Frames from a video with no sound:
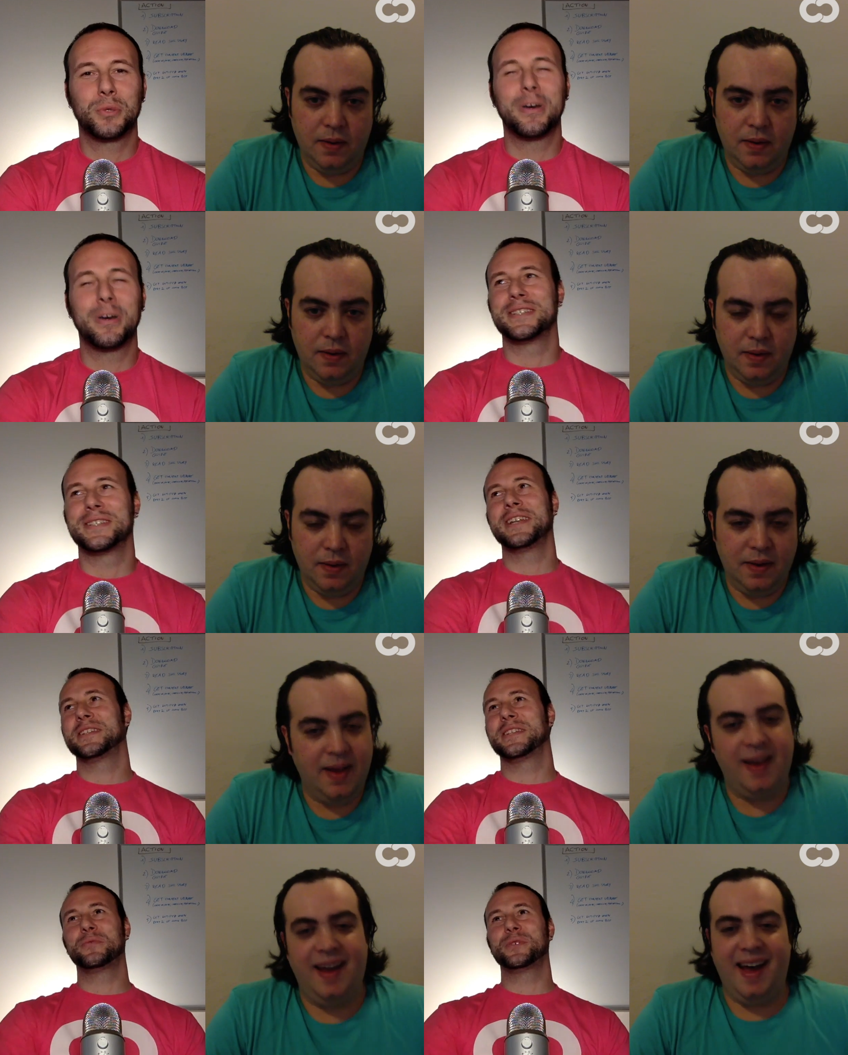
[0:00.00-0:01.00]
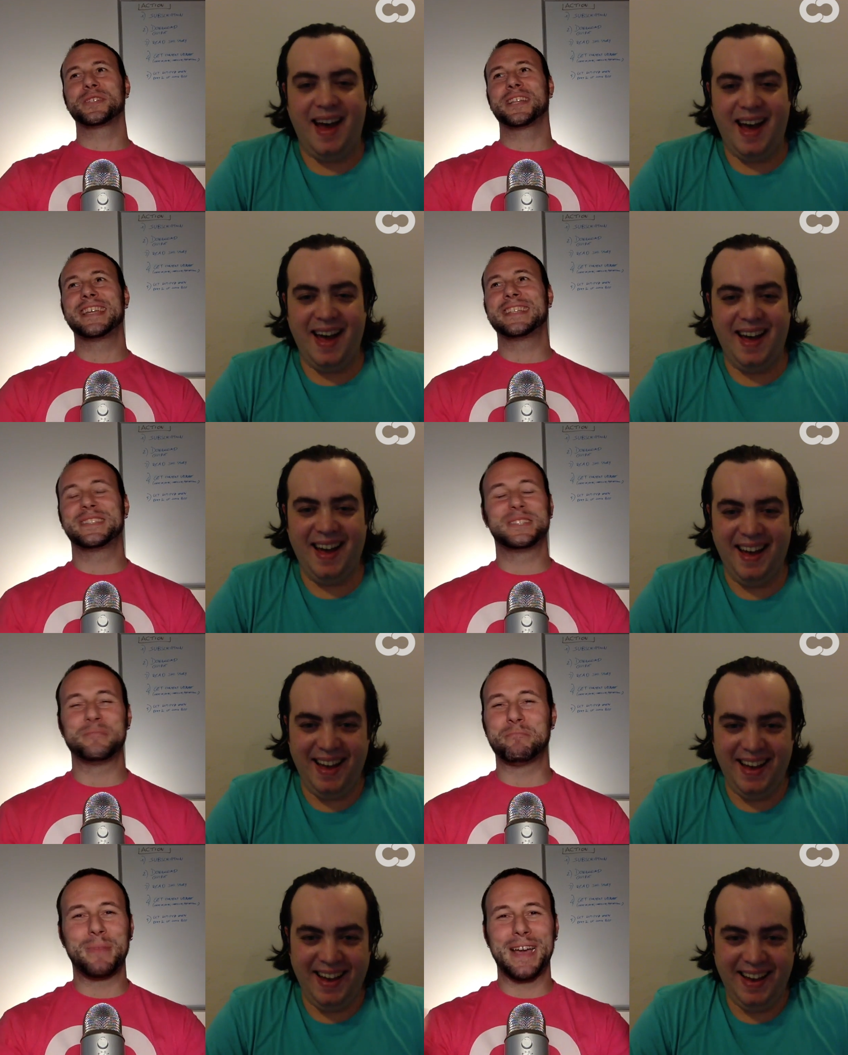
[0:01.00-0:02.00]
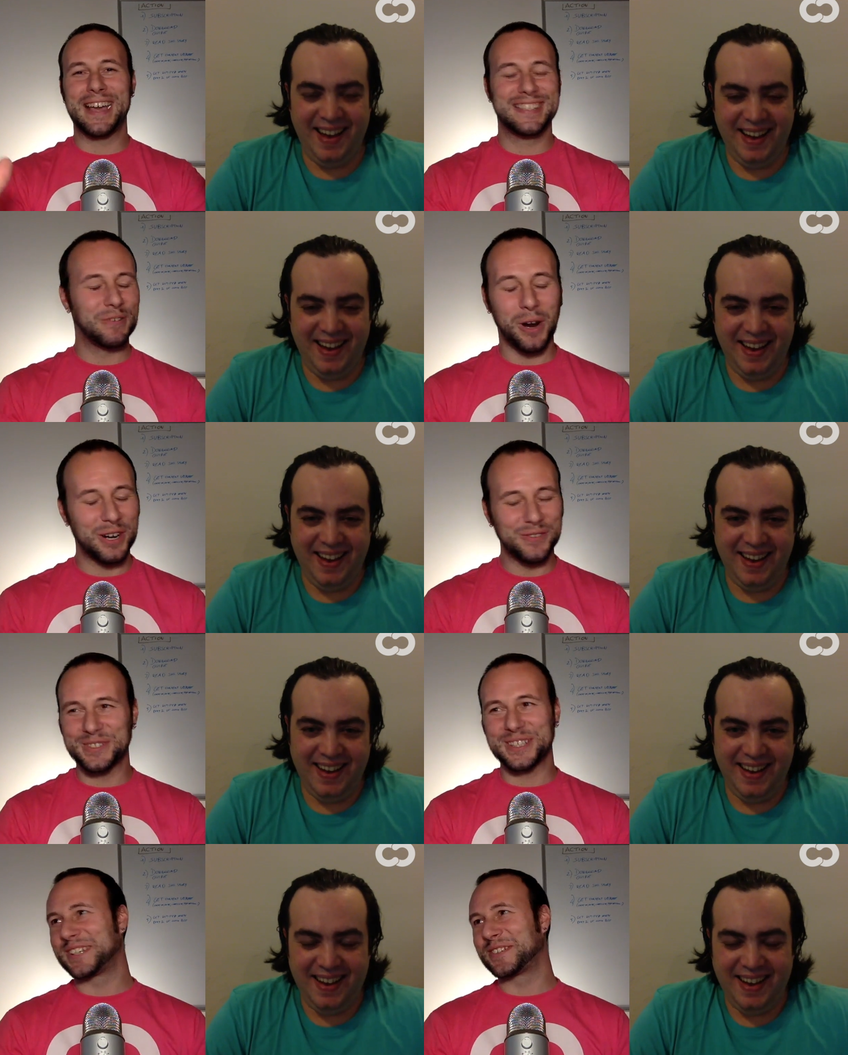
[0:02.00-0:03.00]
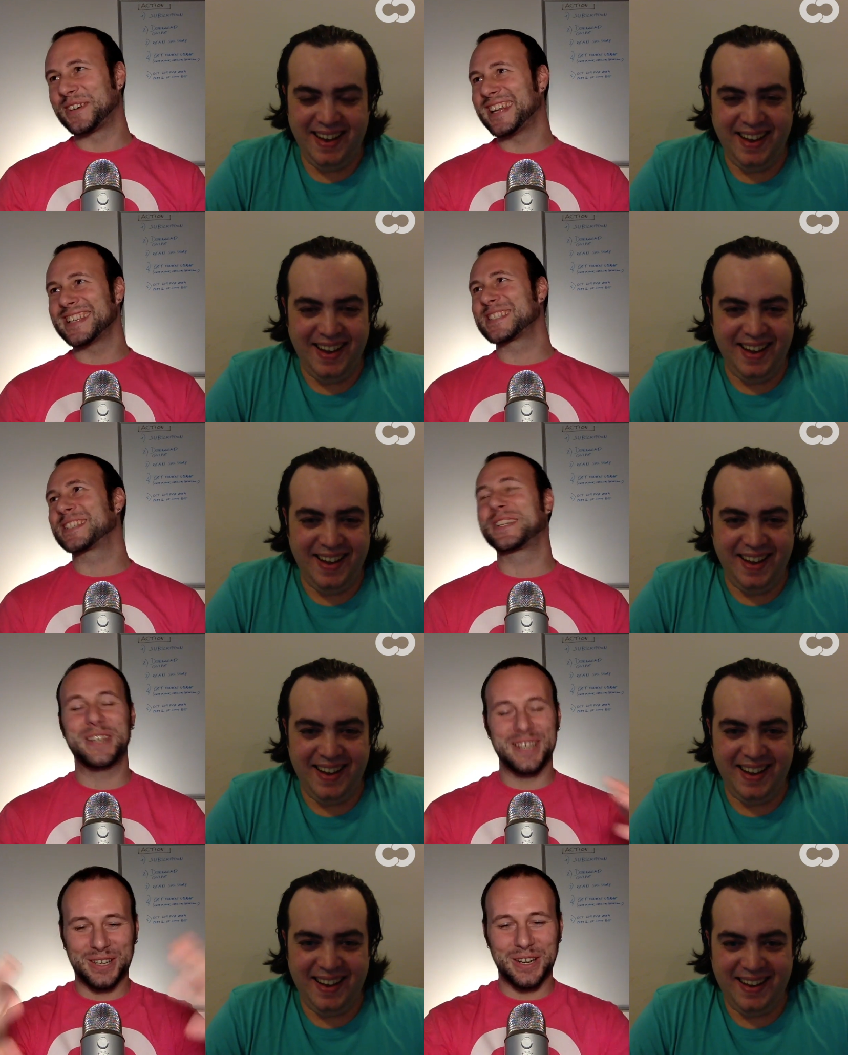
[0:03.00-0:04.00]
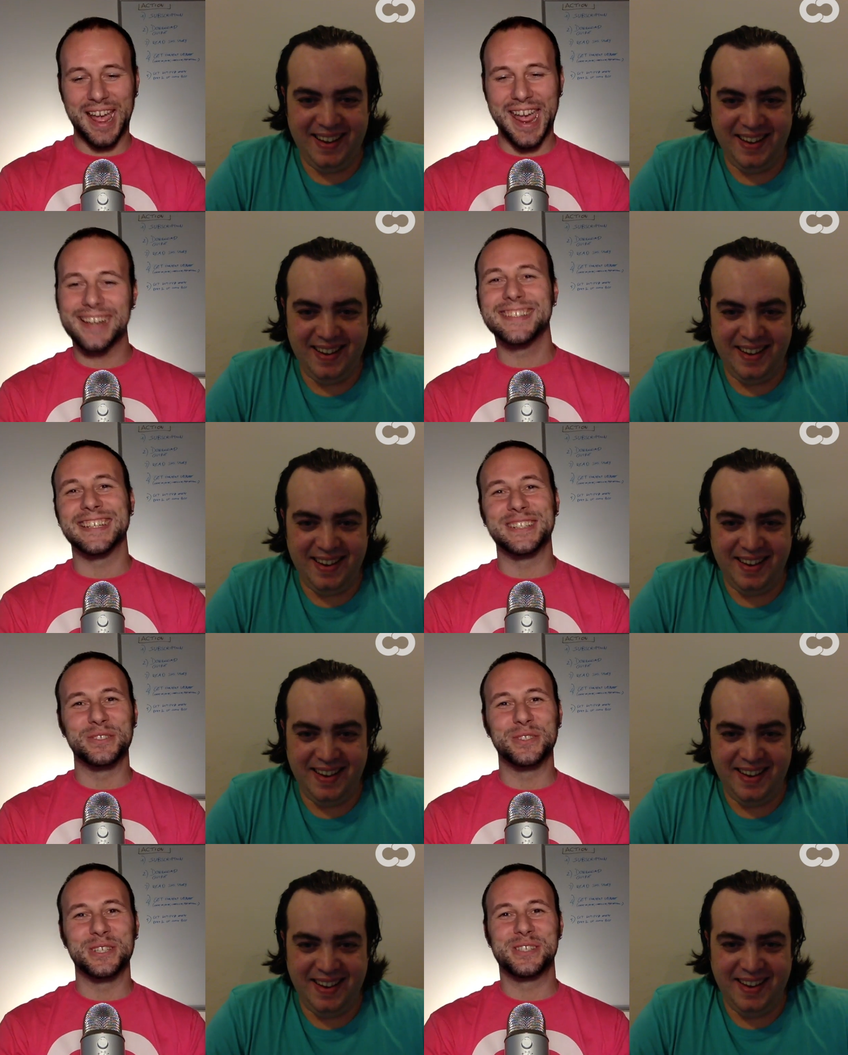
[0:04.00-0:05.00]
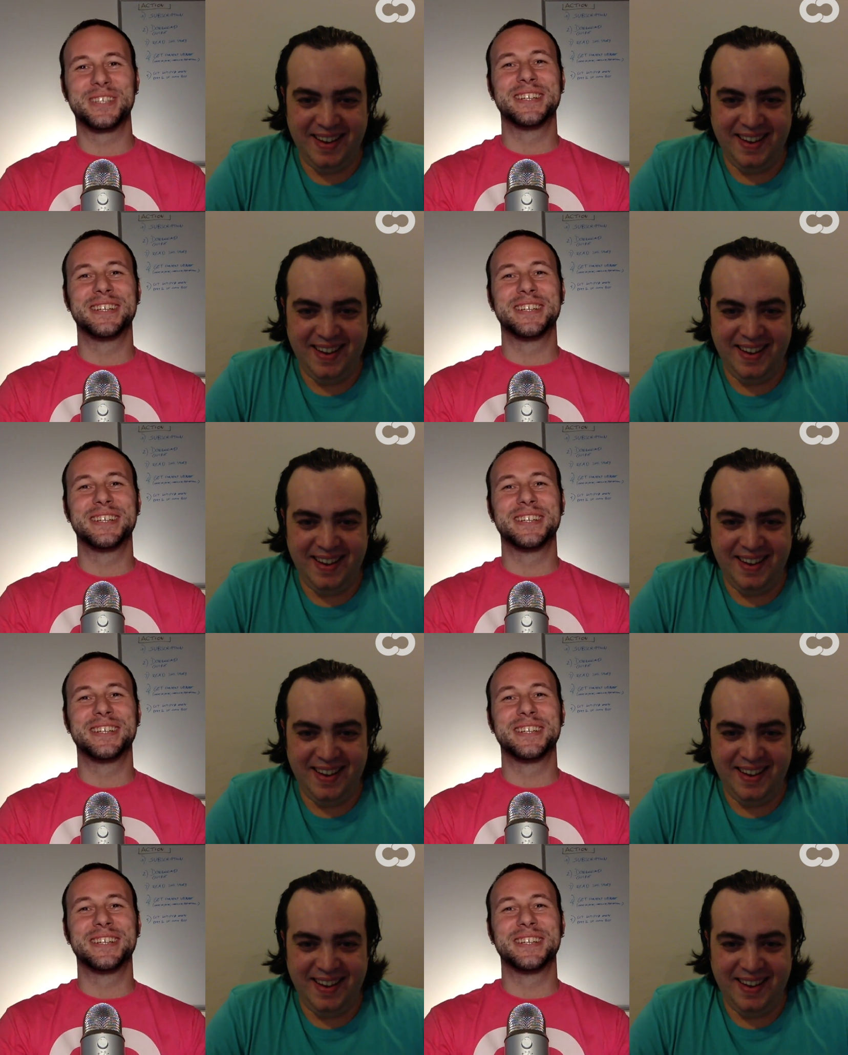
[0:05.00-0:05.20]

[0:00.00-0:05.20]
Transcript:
Speaker 1: much that that was like the best one of the greatest ending to this